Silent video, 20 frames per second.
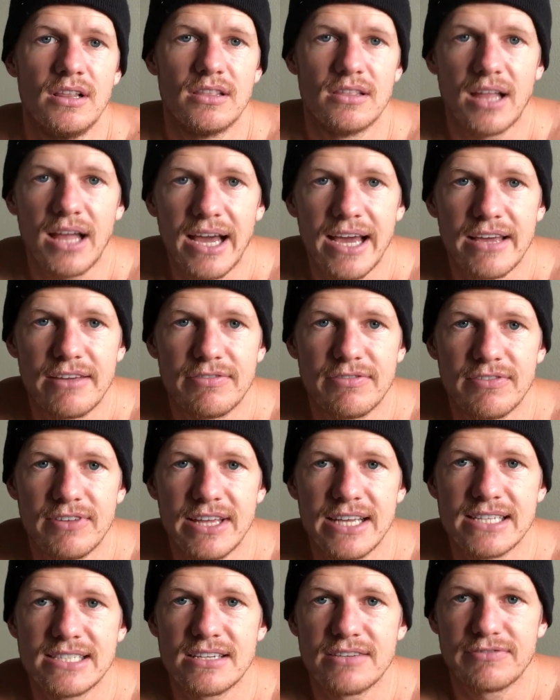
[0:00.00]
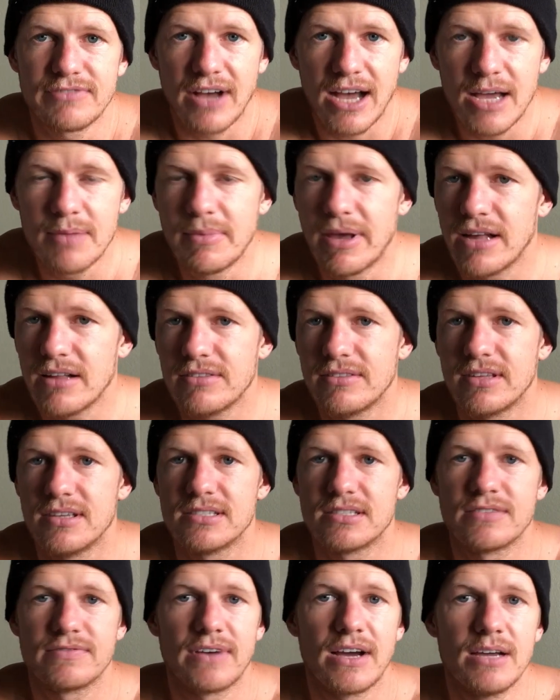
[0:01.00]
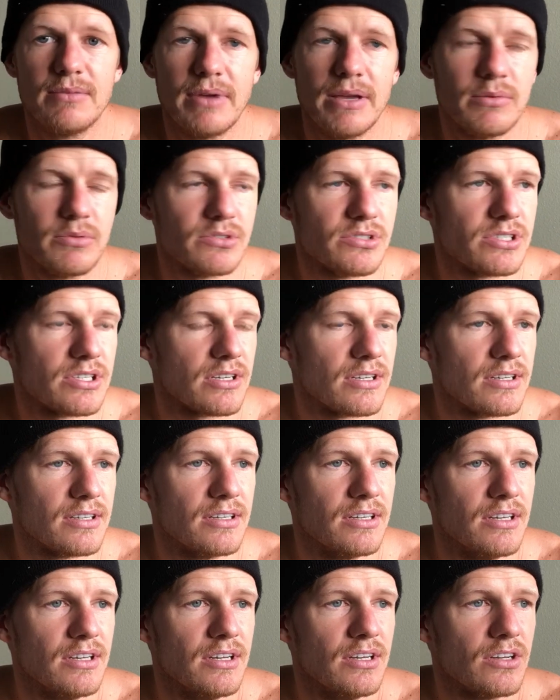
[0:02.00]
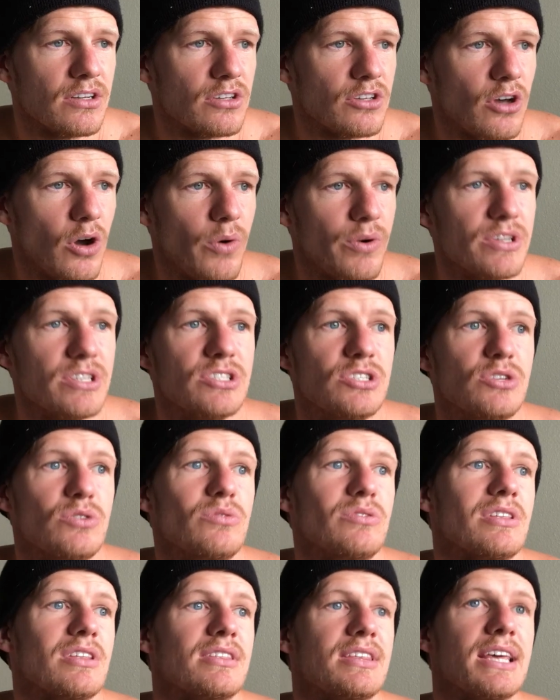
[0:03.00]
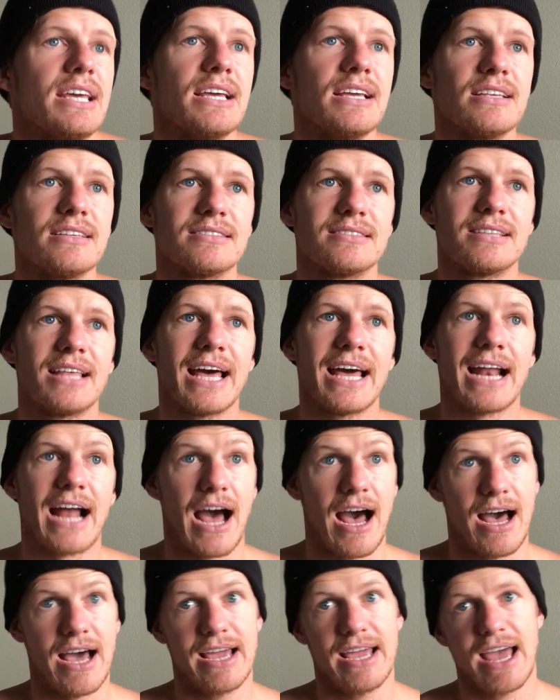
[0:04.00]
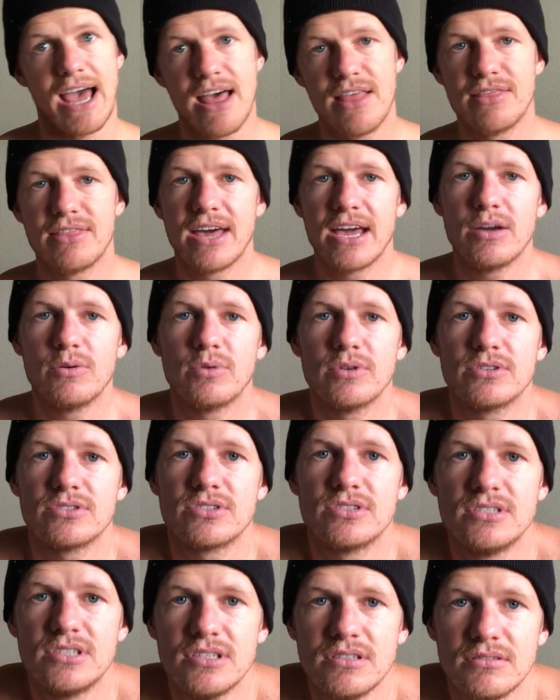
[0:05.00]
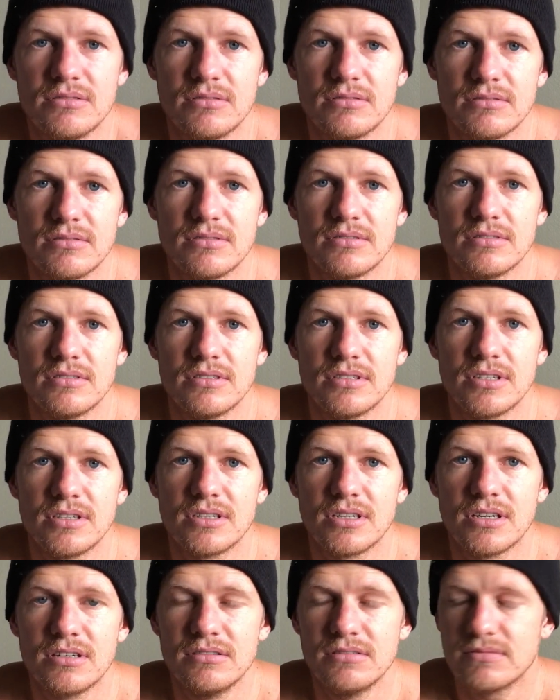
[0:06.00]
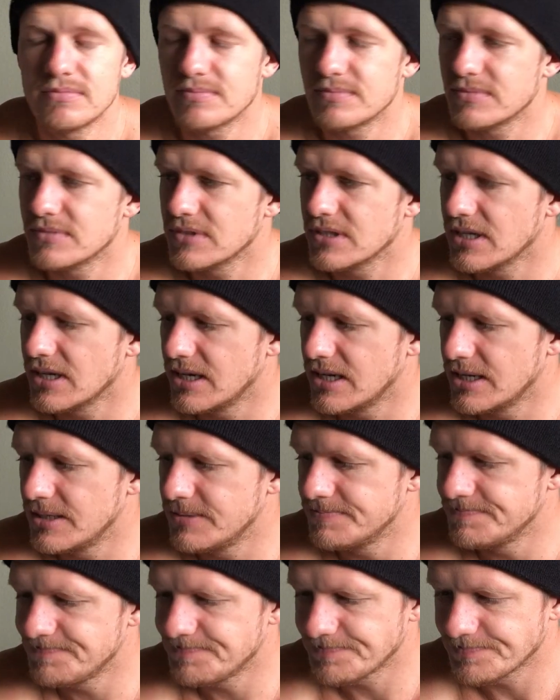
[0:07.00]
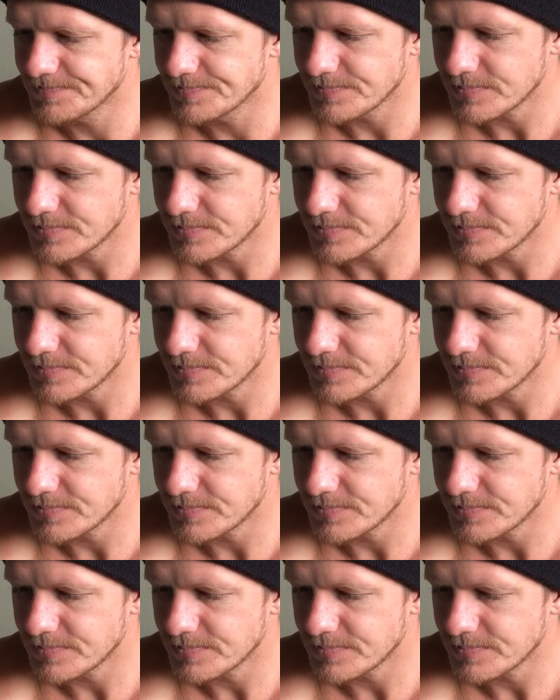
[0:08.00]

life is if I'm healthy, is if I'm able to go and do the things that I and they want to do, you know? Um,